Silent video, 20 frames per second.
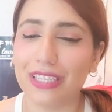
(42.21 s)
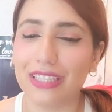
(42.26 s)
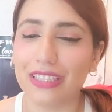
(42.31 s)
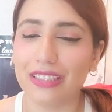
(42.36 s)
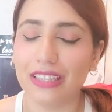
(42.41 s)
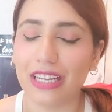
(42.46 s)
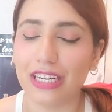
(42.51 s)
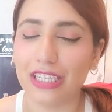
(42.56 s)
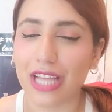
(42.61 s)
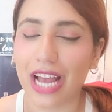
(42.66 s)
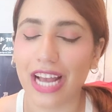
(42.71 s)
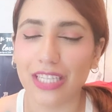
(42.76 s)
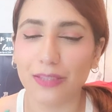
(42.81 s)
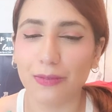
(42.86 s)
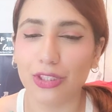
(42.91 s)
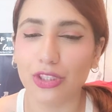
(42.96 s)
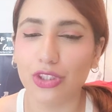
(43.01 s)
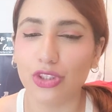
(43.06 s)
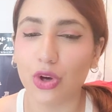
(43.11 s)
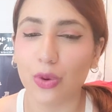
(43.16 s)
There has
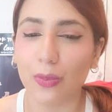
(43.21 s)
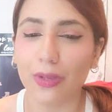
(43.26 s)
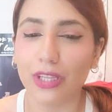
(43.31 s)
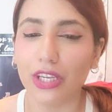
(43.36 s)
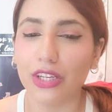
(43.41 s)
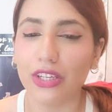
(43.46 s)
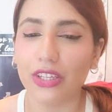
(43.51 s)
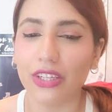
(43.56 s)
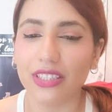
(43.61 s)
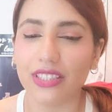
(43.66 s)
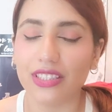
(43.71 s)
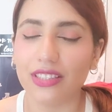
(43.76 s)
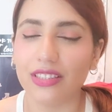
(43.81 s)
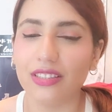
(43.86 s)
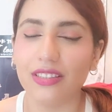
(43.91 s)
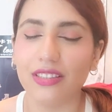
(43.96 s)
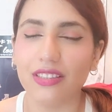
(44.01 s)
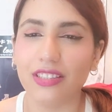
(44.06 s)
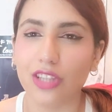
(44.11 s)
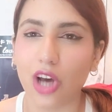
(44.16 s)
been so many good
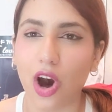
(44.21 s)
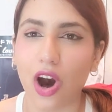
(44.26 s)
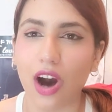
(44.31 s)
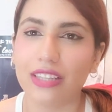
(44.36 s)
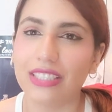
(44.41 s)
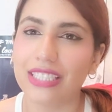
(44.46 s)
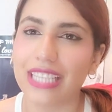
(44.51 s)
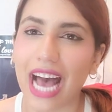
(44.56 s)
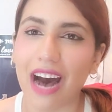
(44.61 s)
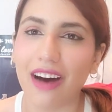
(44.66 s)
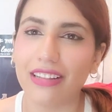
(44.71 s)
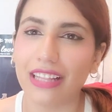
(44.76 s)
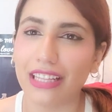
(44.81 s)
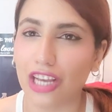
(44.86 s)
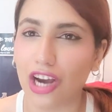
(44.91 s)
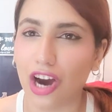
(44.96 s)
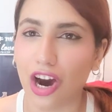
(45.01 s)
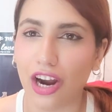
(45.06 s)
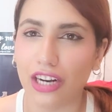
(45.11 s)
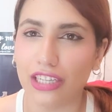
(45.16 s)
songs out, and
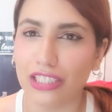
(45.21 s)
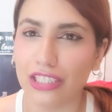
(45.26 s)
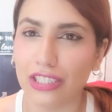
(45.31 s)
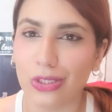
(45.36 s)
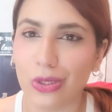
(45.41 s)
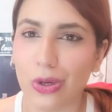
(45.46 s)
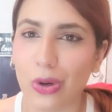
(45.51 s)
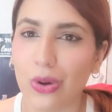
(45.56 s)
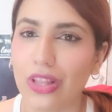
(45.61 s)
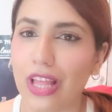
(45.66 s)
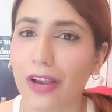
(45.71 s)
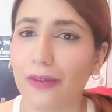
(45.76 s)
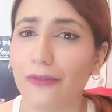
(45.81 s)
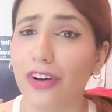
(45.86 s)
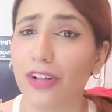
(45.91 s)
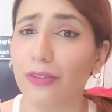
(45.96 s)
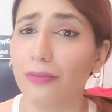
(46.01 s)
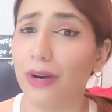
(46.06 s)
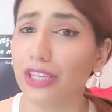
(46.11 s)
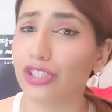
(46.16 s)
I already know like
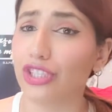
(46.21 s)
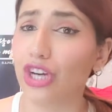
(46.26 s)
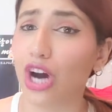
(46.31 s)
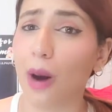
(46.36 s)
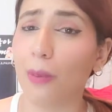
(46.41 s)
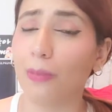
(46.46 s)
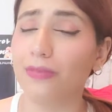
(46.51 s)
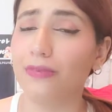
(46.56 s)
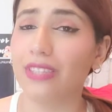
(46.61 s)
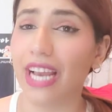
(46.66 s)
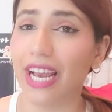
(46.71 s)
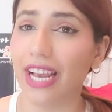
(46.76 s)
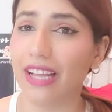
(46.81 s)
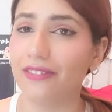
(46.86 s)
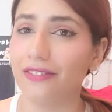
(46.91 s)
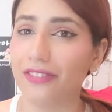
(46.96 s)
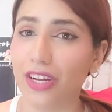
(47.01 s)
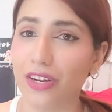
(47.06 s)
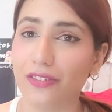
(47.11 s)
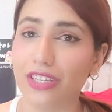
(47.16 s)
what my top 10
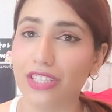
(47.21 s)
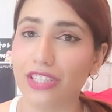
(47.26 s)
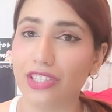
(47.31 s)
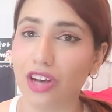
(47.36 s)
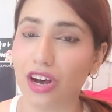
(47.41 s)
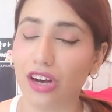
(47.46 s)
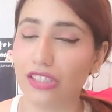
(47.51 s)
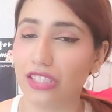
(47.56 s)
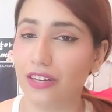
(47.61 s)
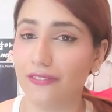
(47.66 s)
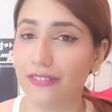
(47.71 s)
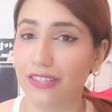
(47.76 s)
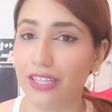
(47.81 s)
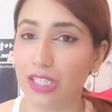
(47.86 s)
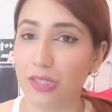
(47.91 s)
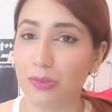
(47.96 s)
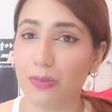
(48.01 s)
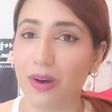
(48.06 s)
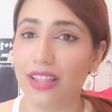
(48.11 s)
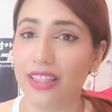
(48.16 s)
favorite songs of
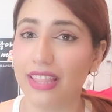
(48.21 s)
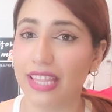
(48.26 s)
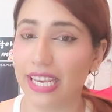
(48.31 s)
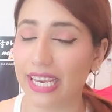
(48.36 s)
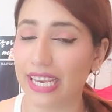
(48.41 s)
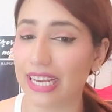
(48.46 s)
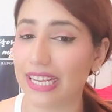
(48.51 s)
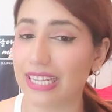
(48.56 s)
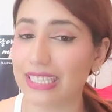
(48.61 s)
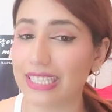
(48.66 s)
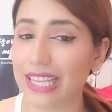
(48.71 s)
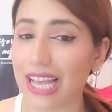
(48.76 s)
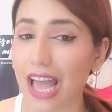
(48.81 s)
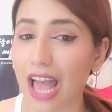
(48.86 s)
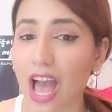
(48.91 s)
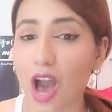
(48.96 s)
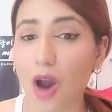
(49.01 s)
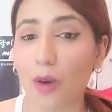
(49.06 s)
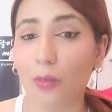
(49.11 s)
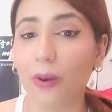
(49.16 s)
this month is,
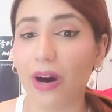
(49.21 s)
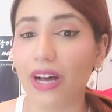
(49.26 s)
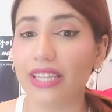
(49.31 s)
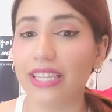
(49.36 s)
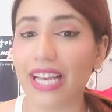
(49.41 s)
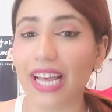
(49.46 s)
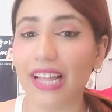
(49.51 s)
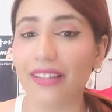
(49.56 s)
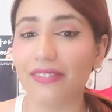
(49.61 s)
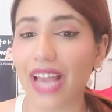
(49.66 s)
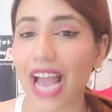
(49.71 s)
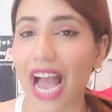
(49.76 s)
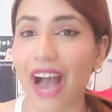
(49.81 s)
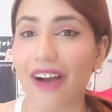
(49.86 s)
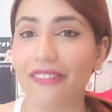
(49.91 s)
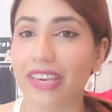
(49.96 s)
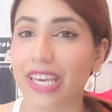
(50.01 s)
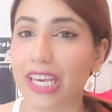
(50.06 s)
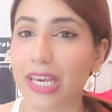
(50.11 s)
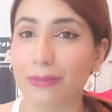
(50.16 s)
but then we
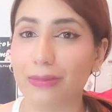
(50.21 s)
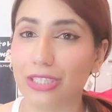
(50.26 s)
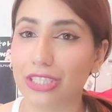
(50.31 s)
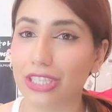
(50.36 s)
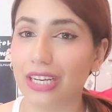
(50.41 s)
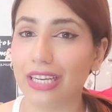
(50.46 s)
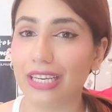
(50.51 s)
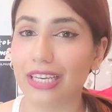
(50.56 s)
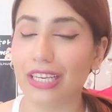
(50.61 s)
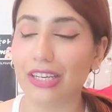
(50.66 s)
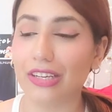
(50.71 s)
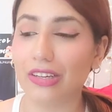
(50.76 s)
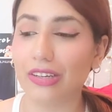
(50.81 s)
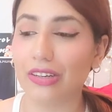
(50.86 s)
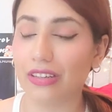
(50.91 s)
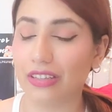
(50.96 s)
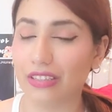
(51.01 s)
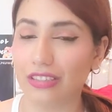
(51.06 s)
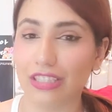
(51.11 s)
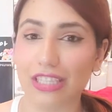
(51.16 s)
have Kim Sung
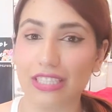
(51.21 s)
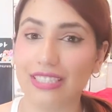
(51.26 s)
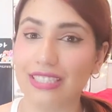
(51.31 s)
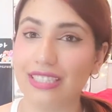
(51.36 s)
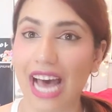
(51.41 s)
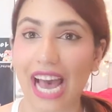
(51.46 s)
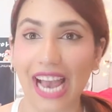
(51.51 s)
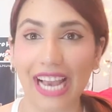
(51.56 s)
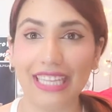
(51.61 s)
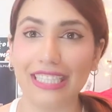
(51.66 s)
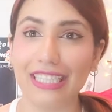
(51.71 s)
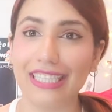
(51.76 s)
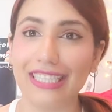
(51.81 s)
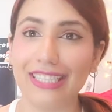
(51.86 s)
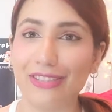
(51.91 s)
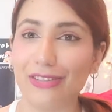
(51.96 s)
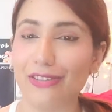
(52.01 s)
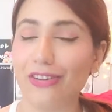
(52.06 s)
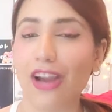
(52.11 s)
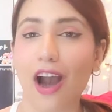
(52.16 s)
Kyu deciding
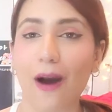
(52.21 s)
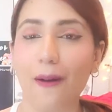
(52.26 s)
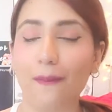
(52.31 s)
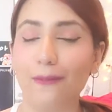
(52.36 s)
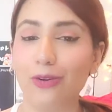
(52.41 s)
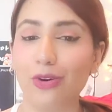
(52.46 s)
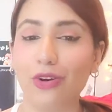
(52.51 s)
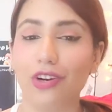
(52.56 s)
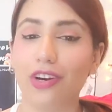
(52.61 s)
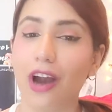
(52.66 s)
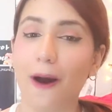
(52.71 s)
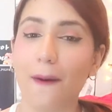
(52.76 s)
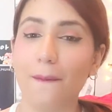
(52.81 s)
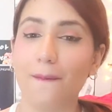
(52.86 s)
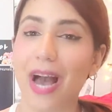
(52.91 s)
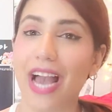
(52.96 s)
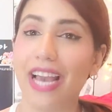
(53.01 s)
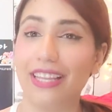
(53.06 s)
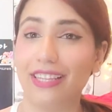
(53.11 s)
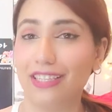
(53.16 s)
to come do a
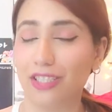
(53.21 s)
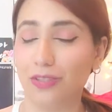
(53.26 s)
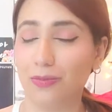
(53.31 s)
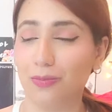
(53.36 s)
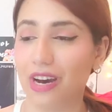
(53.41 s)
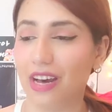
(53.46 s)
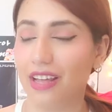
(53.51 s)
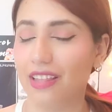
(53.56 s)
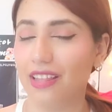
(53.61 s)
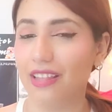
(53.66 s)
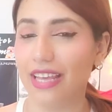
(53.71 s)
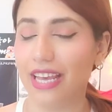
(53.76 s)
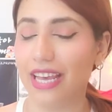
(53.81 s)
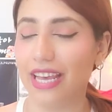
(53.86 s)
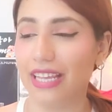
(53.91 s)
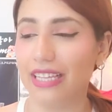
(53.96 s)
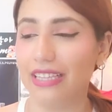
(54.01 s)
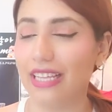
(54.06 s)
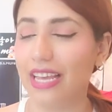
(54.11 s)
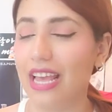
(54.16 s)
comeback this month,
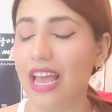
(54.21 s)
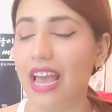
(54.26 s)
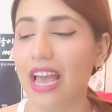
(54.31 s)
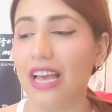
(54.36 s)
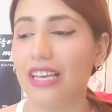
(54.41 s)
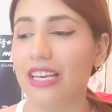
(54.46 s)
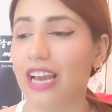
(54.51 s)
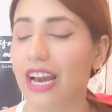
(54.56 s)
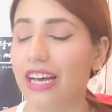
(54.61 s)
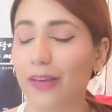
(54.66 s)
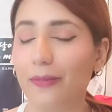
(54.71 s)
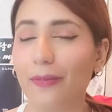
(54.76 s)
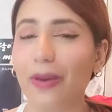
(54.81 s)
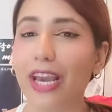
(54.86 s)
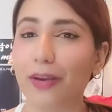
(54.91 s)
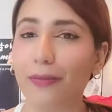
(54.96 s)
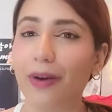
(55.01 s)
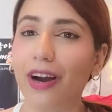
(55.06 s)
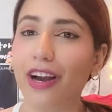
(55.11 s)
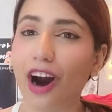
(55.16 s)
and gonna
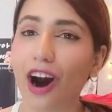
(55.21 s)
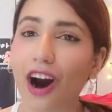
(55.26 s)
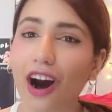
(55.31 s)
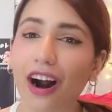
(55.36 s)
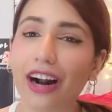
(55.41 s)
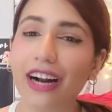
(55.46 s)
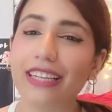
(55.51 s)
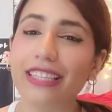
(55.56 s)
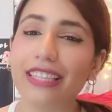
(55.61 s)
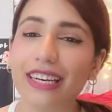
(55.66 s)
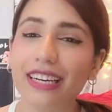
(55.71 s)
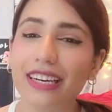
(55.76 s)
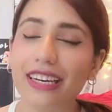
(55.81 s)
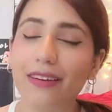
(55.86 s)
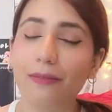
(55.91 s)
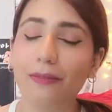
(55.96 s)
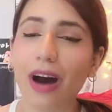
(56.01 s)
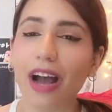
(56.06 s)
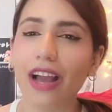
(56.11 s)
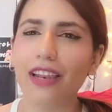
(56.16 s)
make my heart,
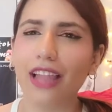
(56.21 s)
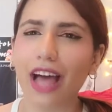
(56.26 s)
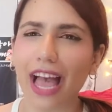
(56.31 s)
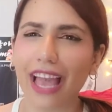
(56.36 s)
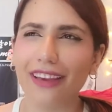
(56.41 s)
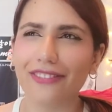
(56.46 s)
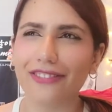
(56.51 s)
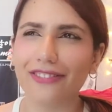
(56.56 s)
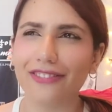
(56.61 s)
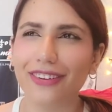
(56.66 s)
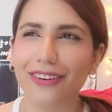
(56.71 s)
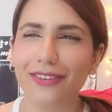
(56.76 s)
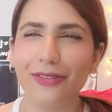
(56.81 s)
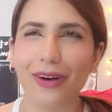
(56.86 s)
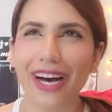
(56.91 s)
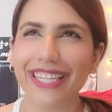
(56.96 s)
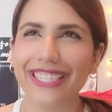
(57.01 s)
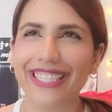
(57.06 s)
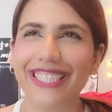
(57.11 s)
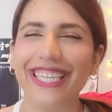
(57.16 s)
my life,
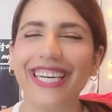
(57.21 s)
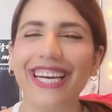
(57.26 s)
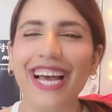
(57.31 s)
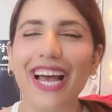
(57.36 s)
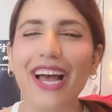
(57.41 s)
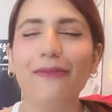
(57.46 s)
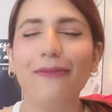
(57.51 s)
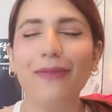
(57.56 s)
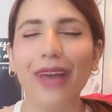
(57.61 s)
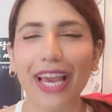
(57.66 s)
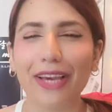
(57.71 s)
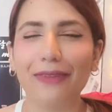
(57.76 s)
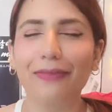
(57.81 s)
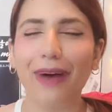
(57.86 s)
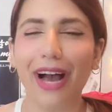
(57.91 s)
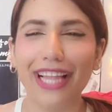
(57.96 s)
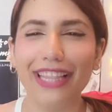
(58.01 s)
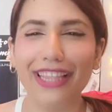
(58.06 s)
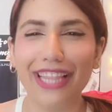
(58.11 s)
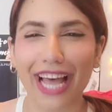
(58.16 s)
what? Make
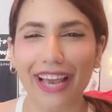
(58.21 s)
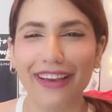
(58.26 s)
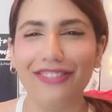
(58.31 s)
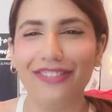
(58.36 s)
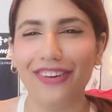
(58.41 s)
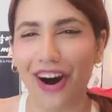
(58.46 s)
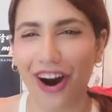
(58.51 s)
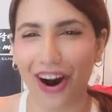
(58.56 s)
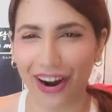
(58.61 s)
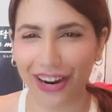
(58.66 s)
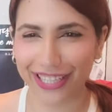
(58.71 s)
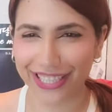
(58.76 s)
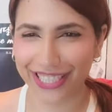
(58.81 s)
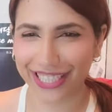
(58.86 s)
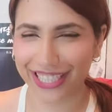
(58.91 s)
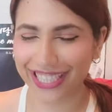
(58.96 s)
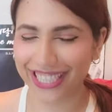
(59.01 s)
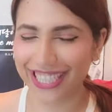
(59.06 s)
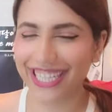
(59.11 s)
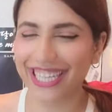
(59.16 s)
my life
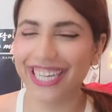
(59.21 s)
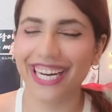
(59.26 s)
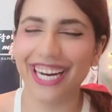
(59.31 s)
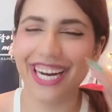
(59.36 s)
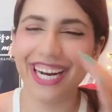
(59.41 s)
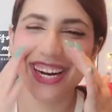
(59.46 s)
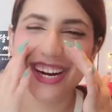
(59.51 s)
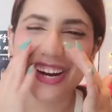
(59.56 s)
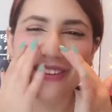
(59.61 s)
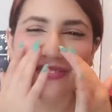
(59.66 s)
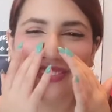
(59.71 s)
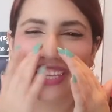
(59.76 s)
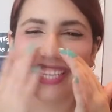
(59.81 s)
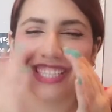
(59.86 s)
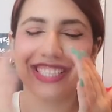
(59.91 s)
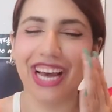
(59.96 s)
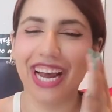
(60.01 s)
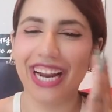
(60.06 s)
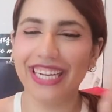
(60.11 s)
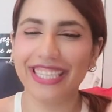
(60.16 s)
harder.
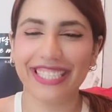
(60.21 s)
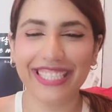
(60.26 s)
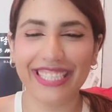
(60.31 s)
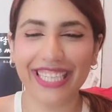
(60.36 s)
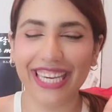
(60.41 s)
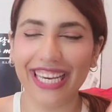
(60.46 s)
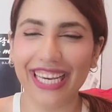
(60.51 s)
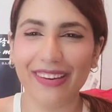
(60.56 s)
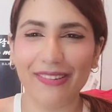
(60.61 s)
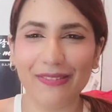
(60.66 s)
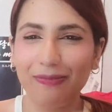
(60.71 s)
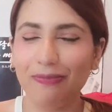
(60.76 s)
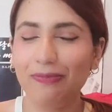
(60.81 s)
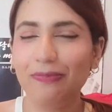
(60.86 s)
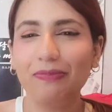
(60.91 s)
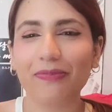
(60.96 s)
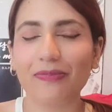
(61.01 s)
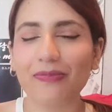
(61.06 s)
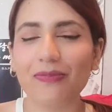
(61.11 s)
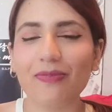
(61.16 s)
Sorry, see?
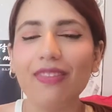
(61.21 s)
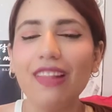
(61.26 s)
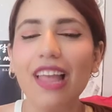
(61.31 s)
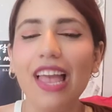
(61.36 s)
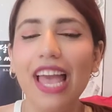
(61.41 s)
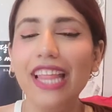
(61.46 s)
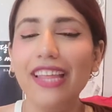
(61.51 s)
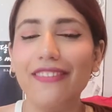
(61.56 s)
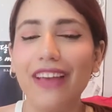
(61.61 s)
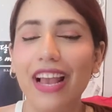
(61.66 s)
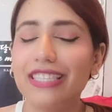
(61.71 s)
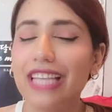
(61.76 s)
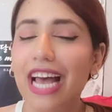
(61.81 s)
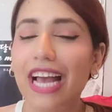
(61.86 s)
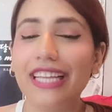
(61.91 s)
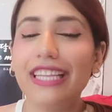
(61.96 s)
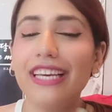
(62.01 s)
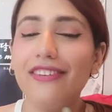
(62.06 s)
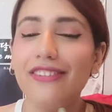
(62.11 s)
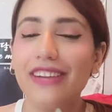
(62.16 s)
Anyways,
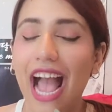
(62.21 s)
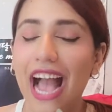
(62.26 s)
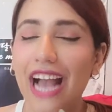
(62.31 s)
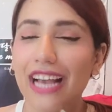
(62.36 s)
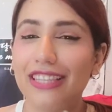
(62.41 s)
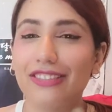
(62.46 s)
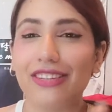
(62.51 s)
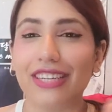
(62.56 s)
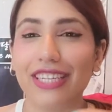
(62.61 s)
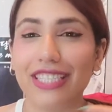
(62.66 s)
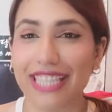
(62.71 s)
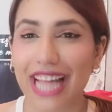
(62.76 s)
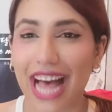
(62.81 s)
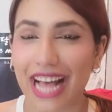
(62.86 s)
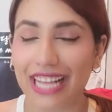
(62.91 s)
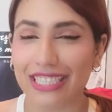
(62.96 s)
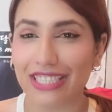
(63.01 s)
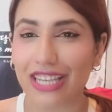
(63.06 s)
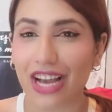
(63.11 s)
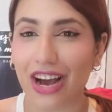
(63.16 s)
I did react to his
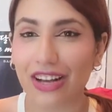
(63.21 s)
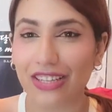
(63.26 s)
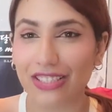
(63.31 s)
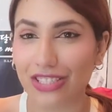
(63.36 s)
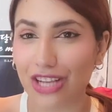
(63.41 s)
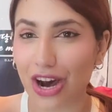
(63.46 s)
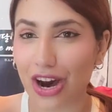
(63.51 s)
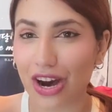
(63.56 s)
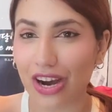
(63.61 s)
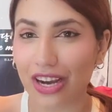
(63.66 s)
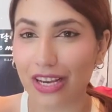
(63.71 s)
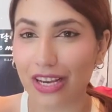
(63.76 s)
last song,